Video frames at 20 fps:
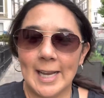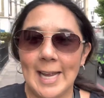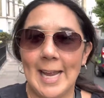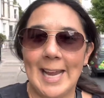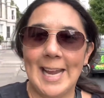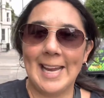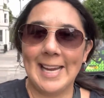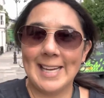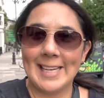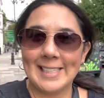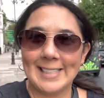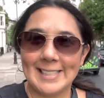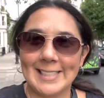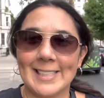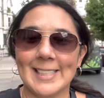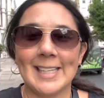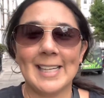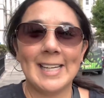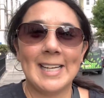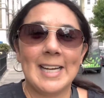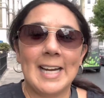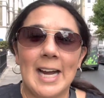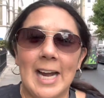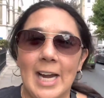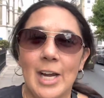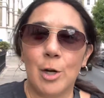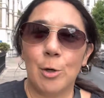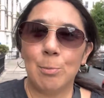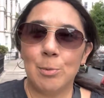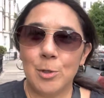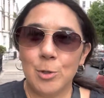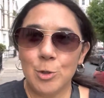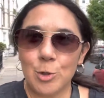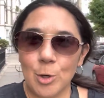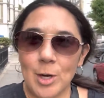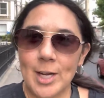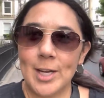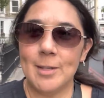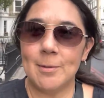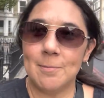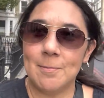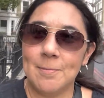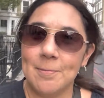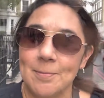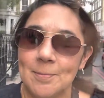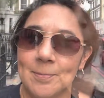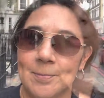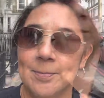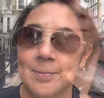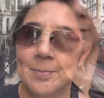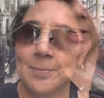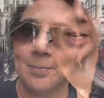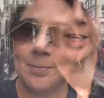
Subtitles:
and I hope you enjoy it. One of the